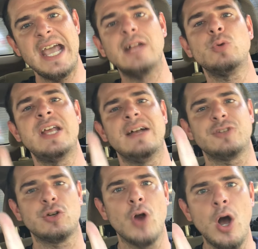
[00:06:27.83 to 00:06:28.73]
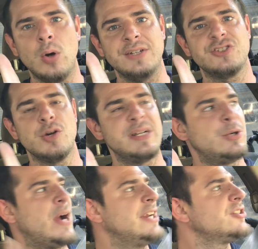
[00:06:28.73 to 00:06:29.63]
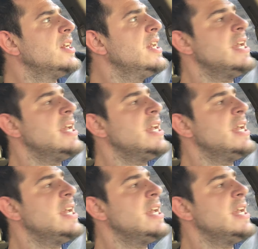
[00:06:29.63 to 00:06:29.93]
and we have to grow in so many ways.